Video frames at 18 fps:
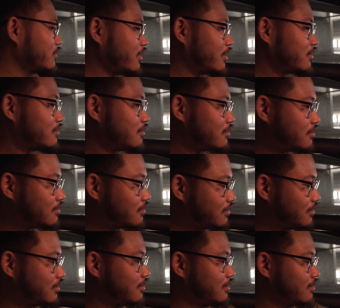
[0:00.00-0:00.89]
like the
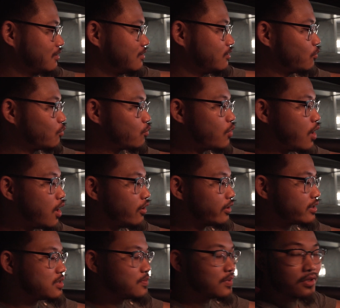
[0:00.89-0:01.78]

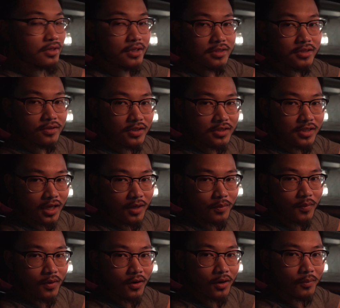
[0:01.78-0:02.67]
raw experience of the
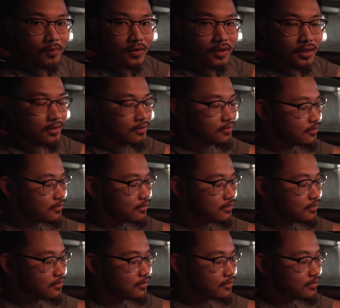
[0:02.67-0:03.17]
Type R, but